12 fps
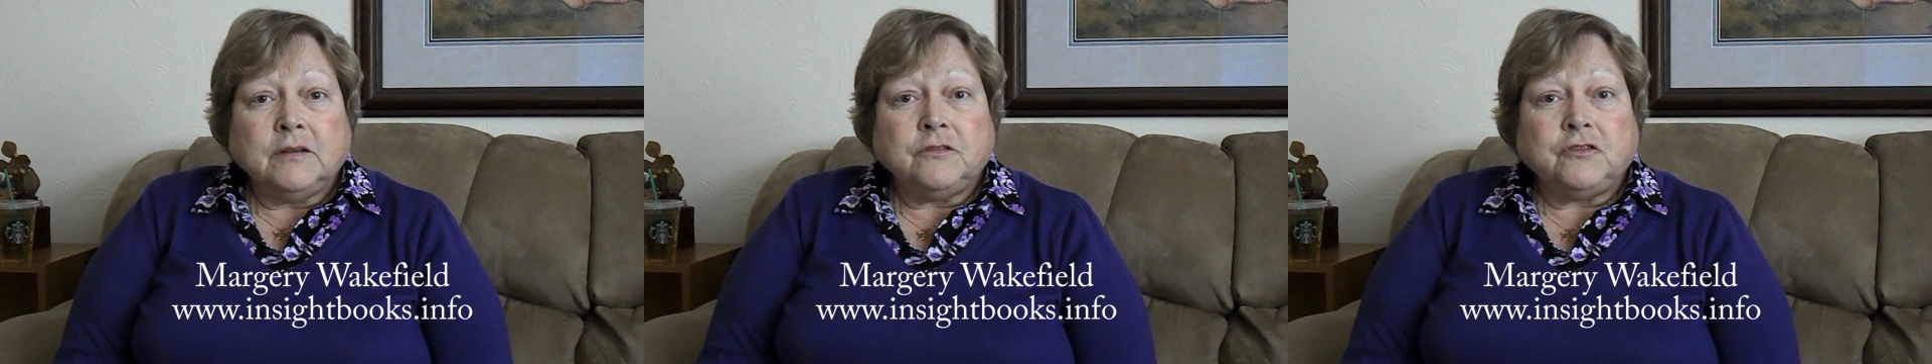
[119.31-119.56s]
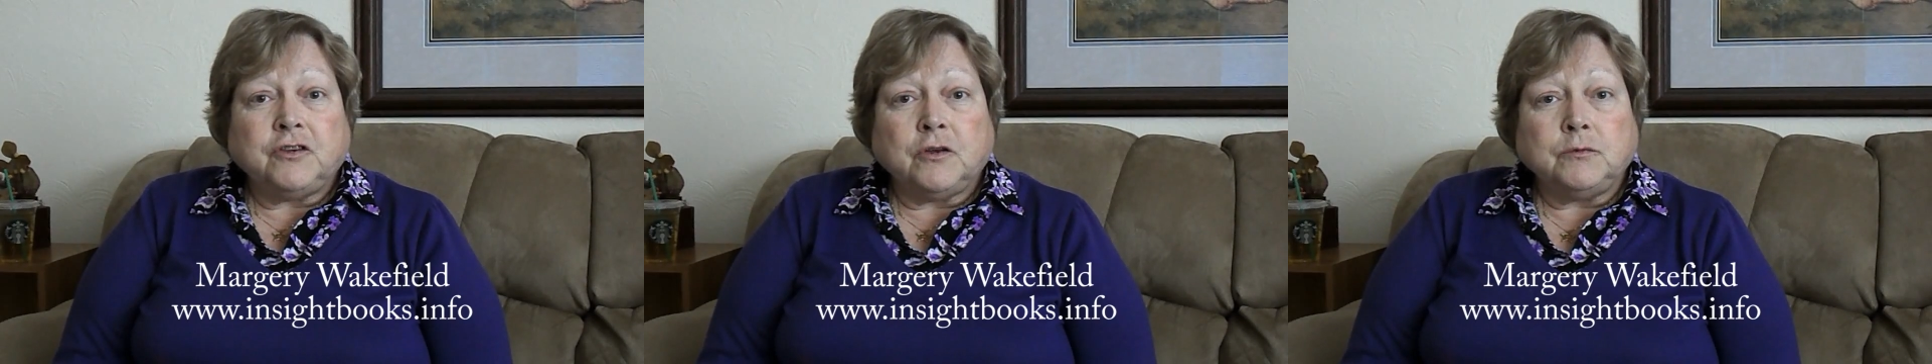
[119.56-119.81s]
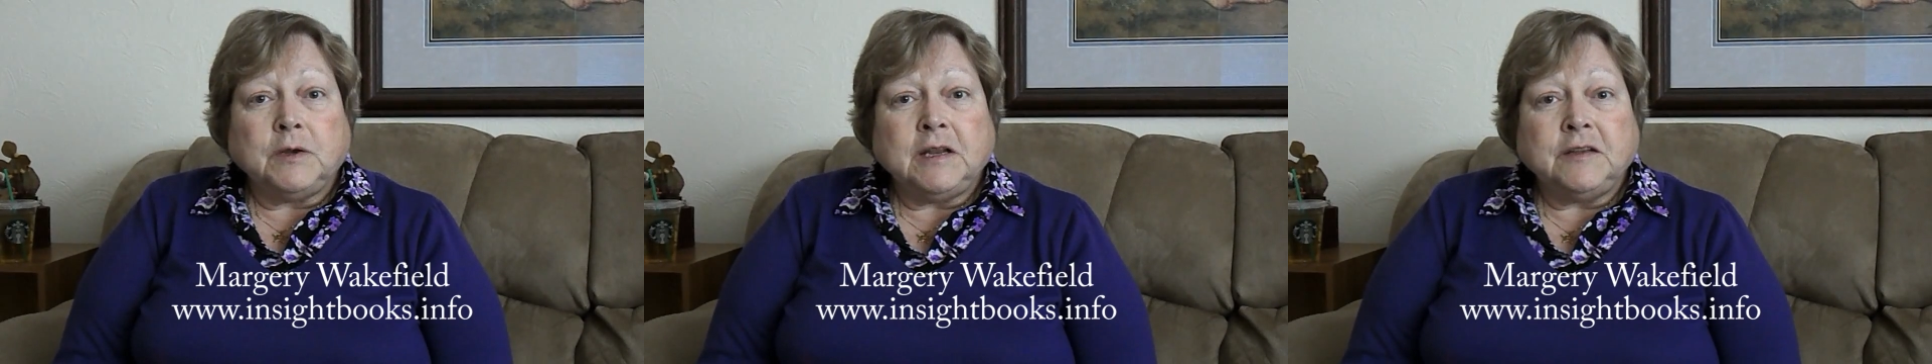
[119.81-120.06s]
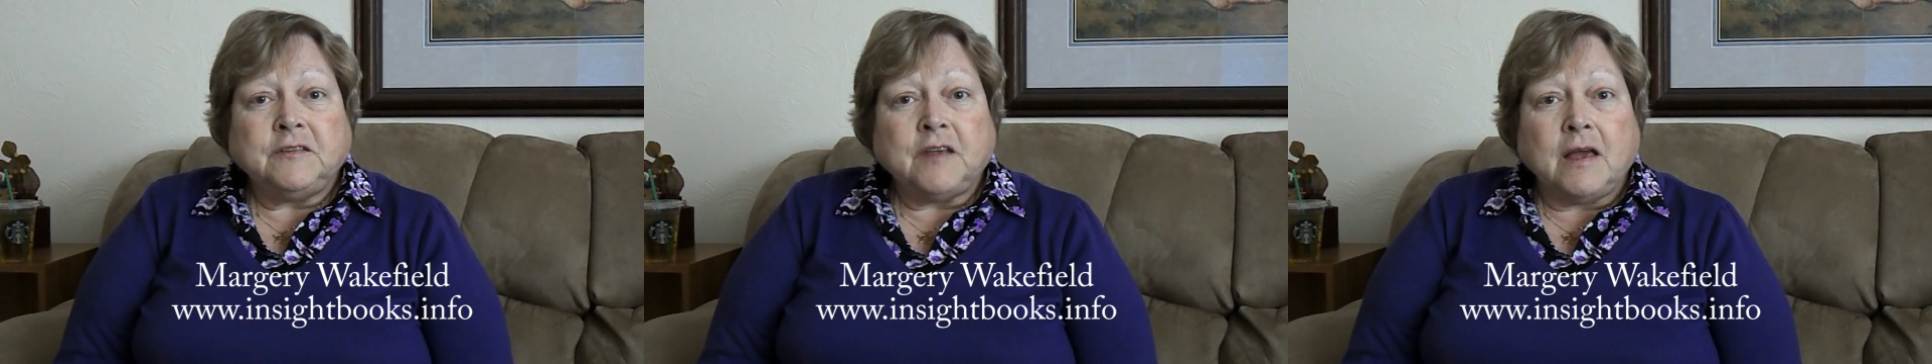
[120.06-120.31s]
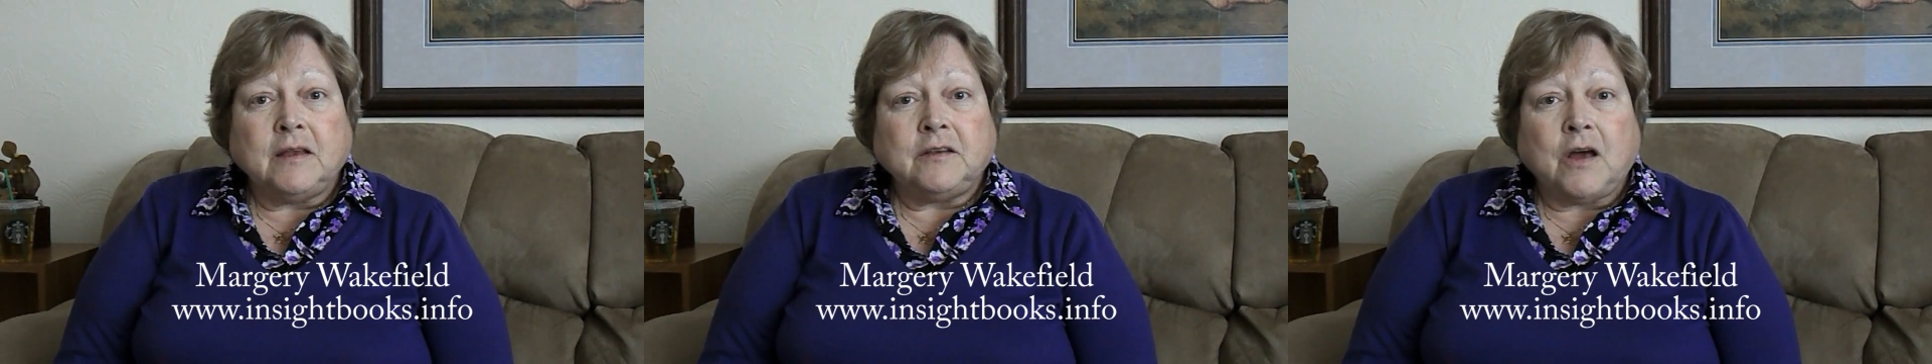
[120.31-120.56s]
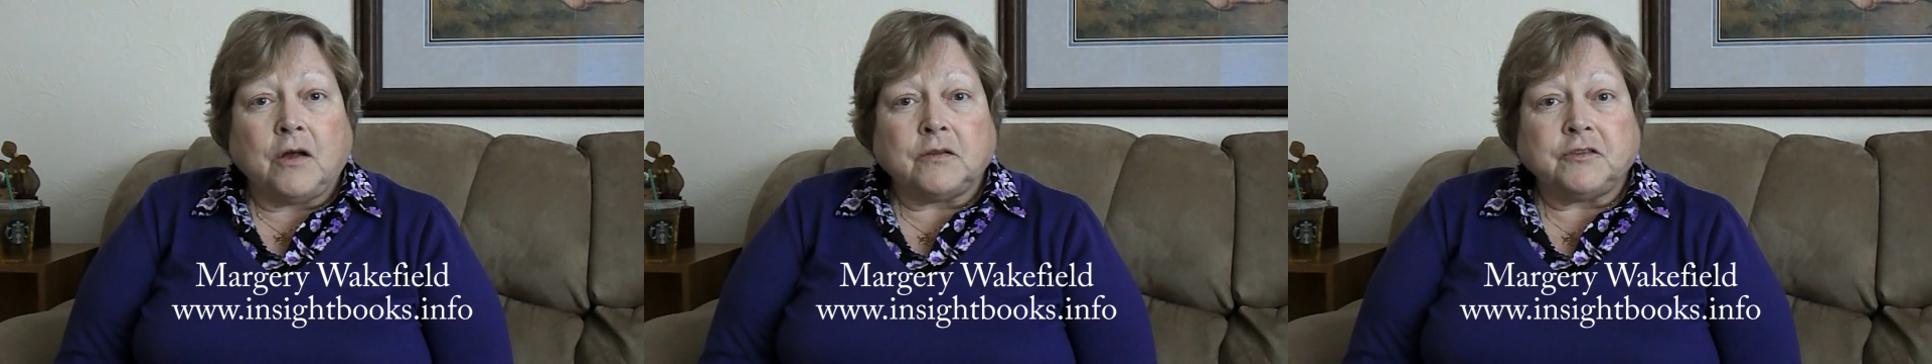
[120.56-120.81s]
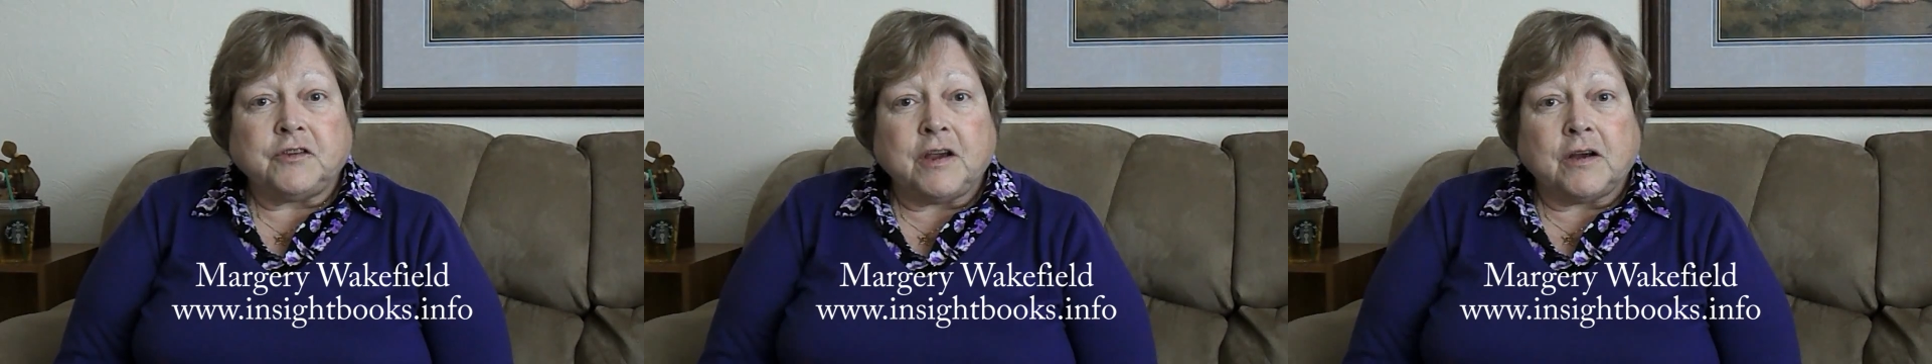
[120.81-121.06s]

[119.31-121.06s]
Children in Scientology